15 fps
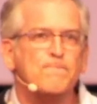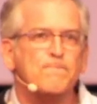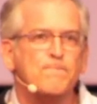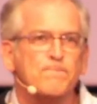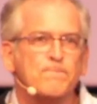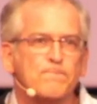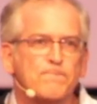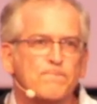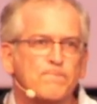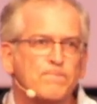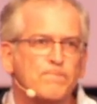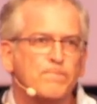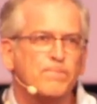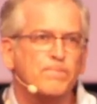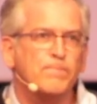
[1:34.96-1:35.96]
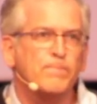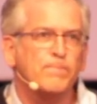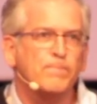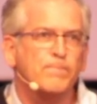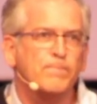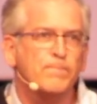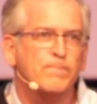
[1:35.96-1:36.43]

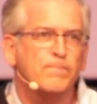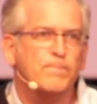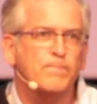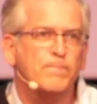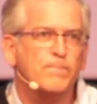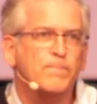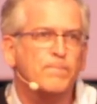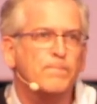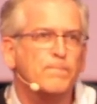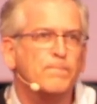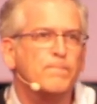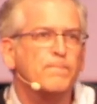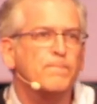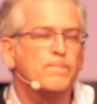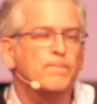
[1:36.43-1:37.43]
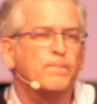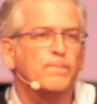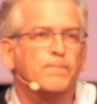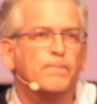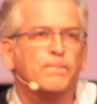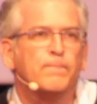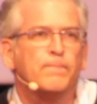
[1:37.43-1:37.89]

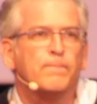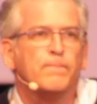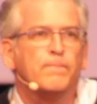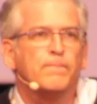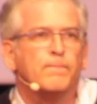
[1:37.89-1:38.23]
[no speech]